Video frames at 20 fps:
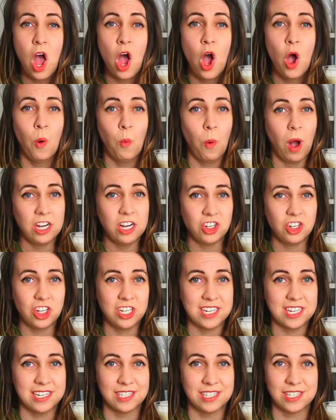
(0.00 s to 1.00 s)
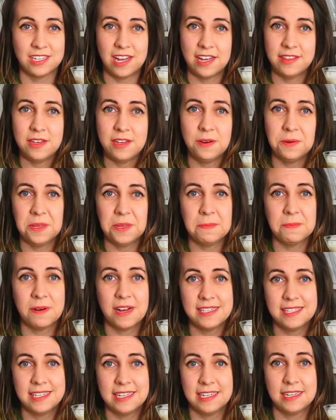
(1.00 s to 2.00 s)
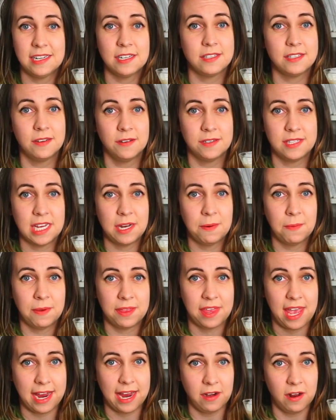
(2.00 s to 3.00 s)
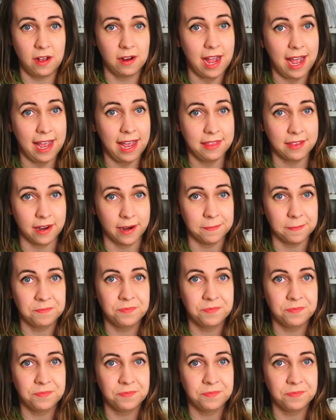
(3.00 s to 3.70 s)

Washington is not the only president associated with eggnog either.